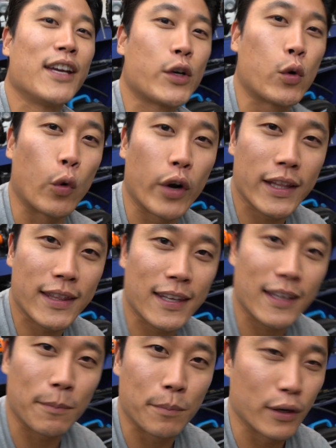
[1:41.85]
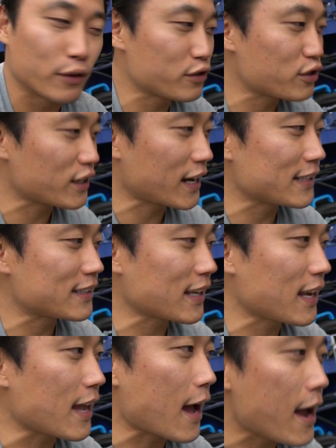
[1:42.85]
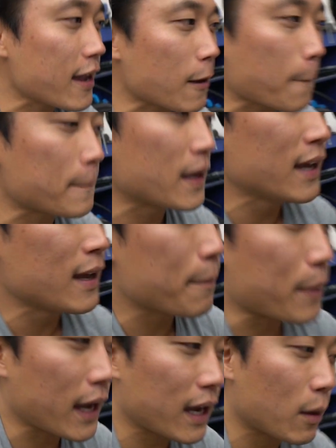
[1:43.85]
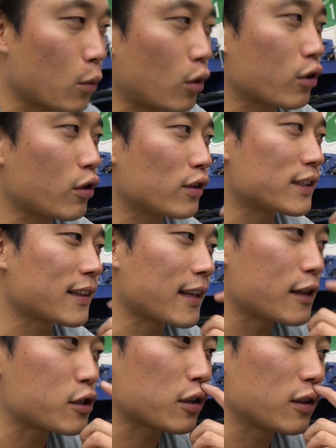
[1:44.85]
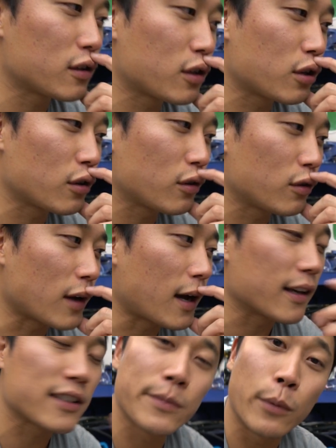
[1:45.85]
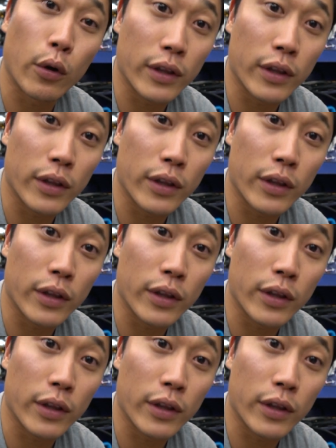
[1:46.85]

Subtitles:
quality build, should I say, I am paying more close attention to small